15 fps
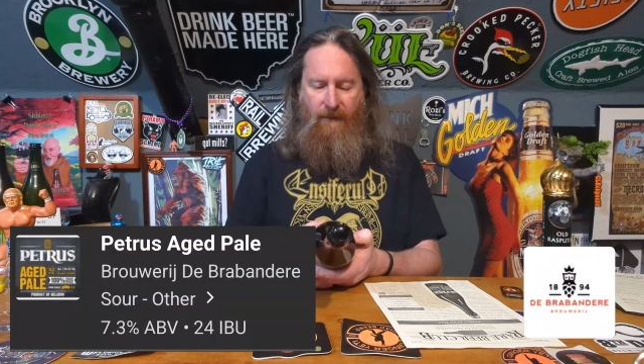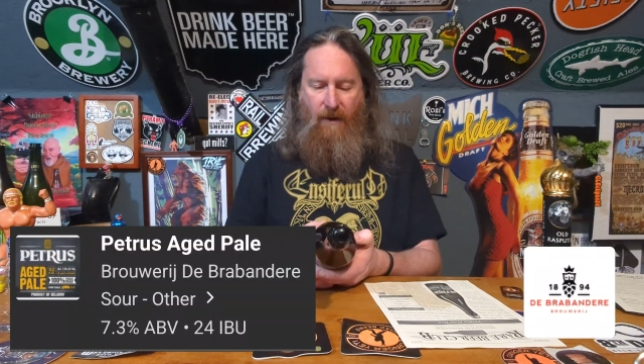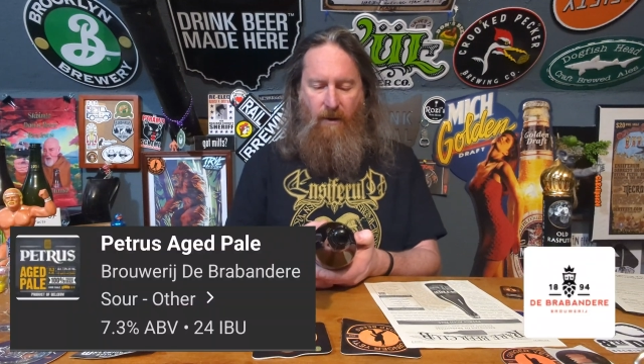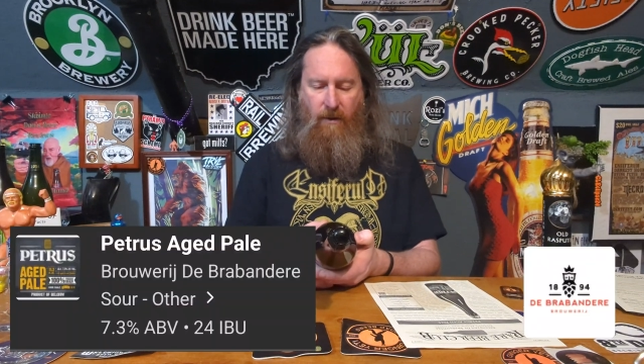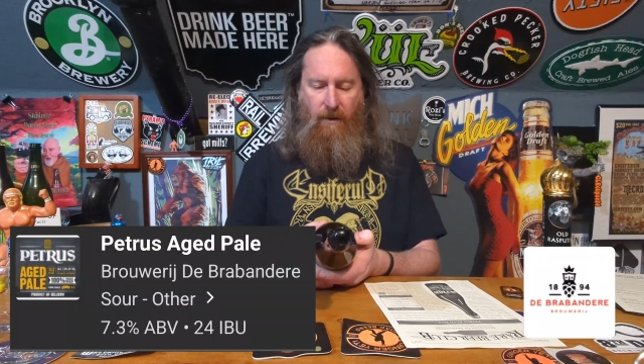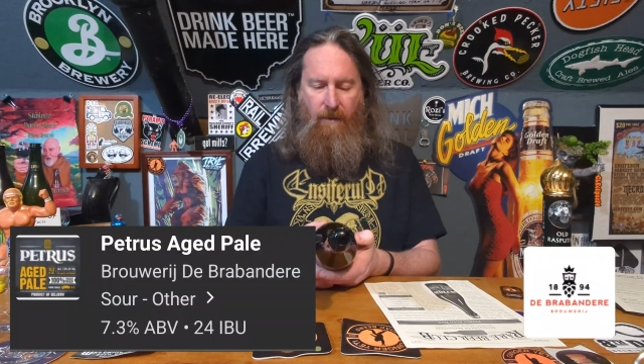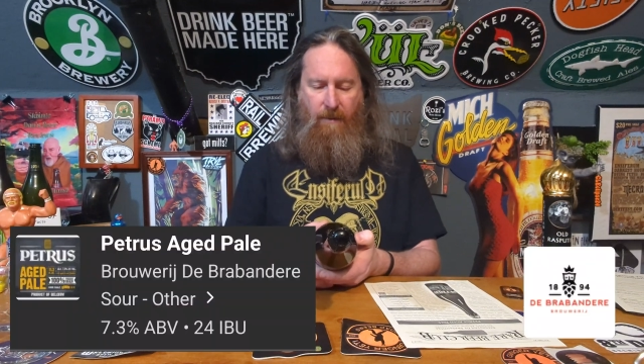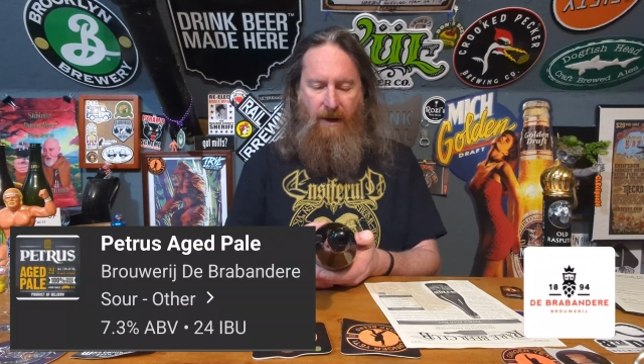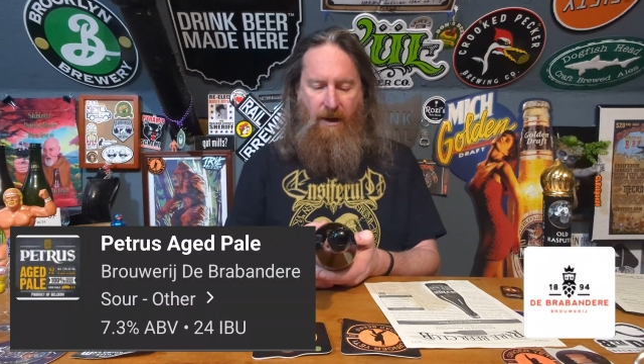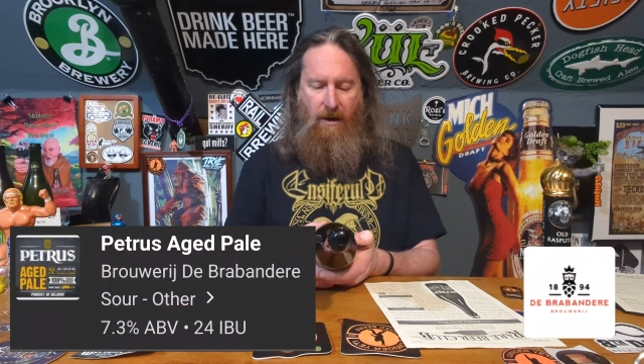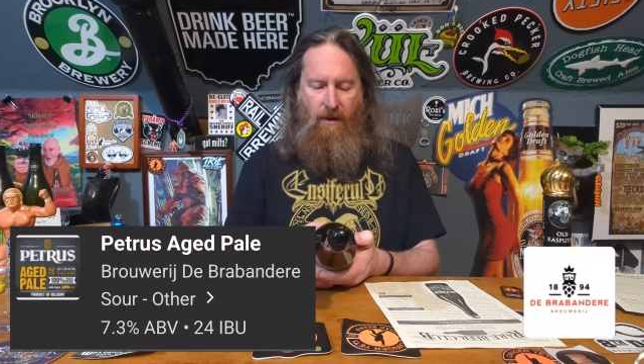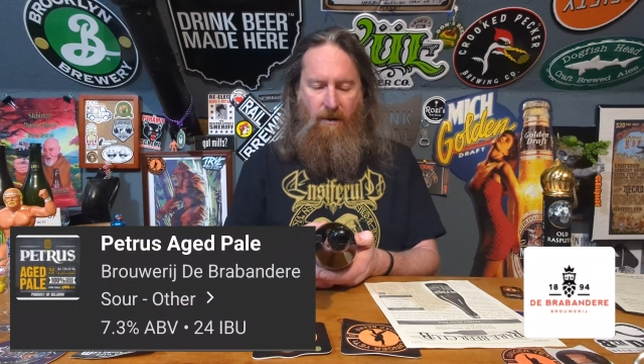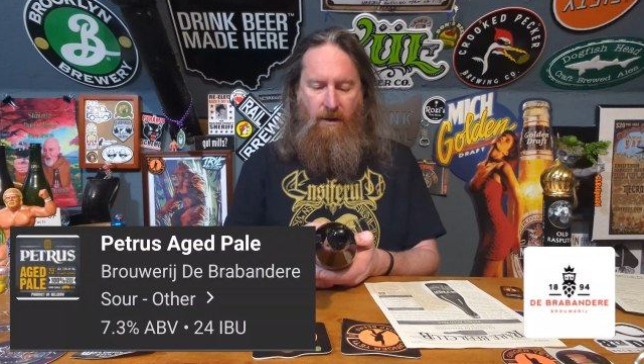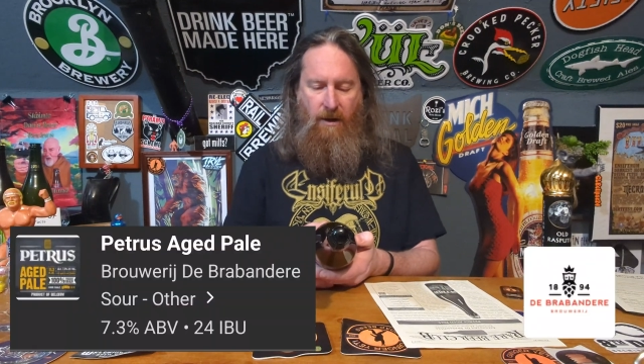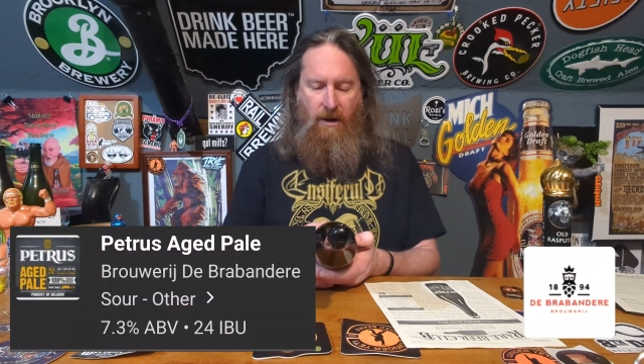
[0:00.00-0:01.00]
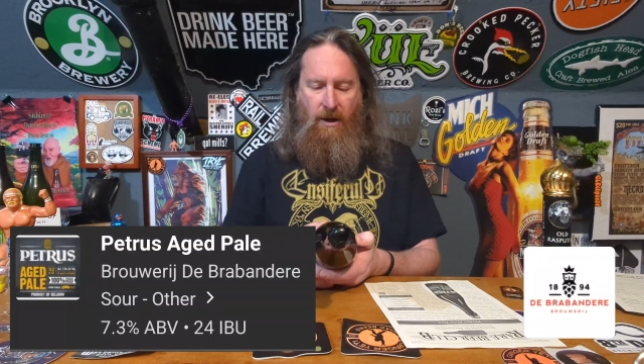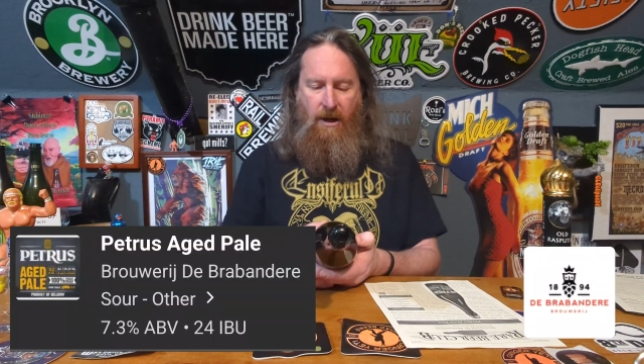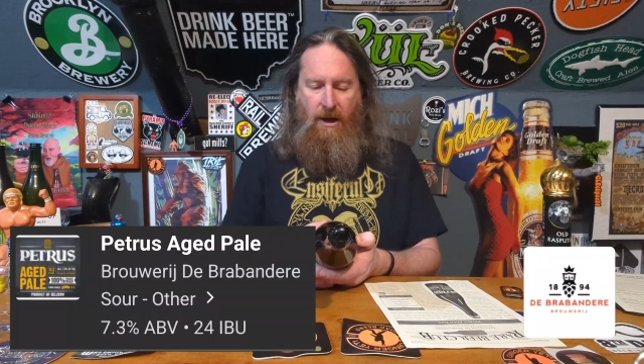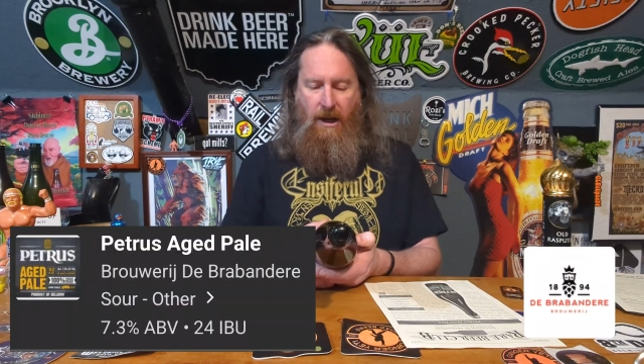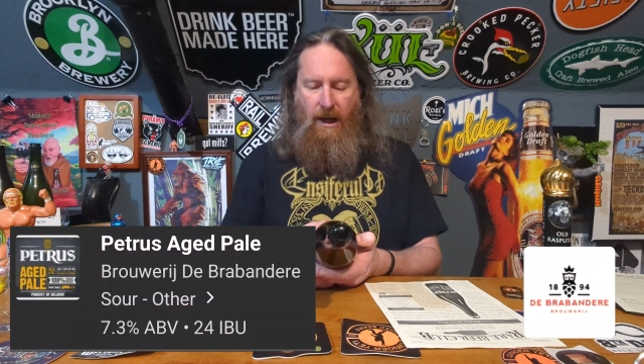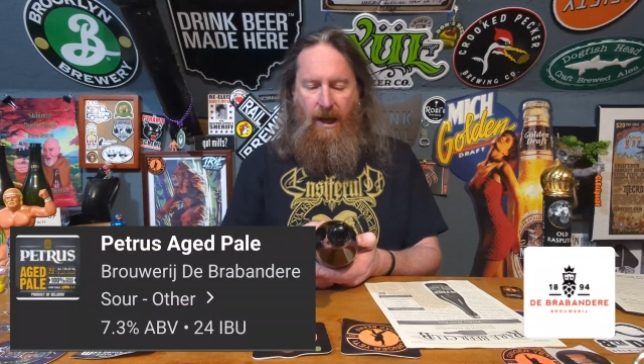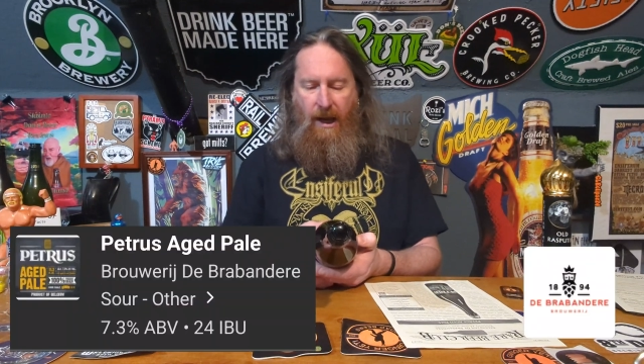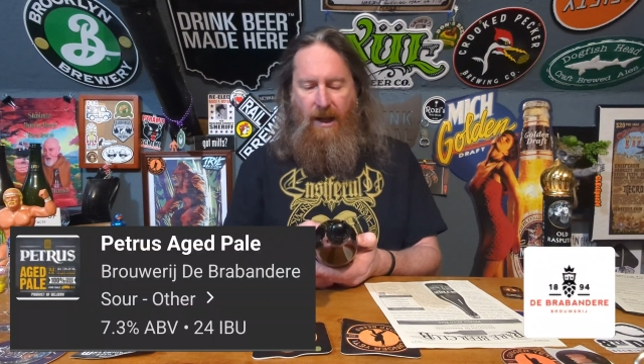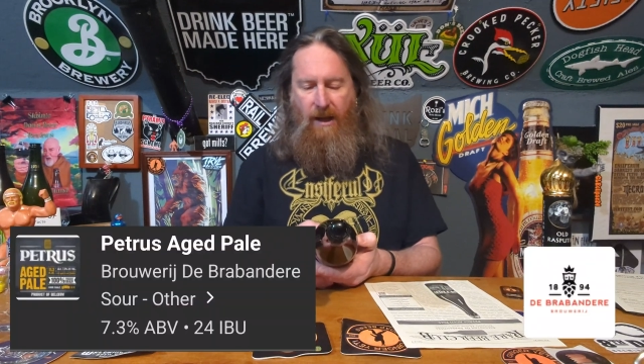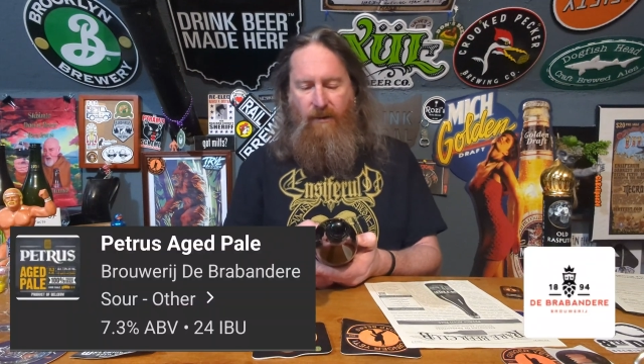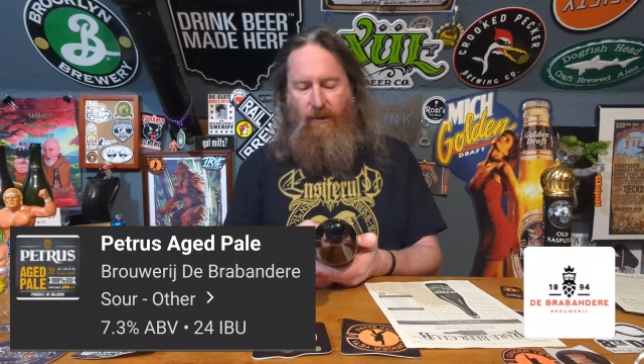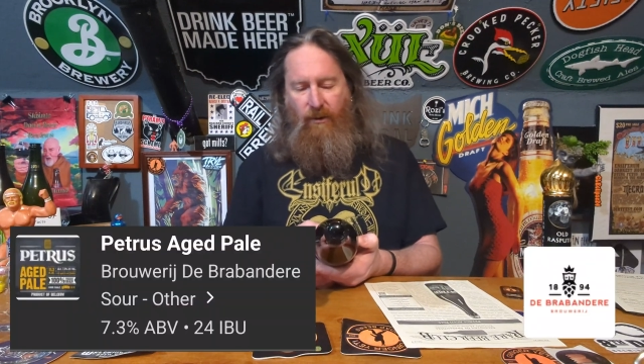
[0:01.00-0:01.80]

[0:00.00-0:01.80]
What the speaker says: foeder beer, aged for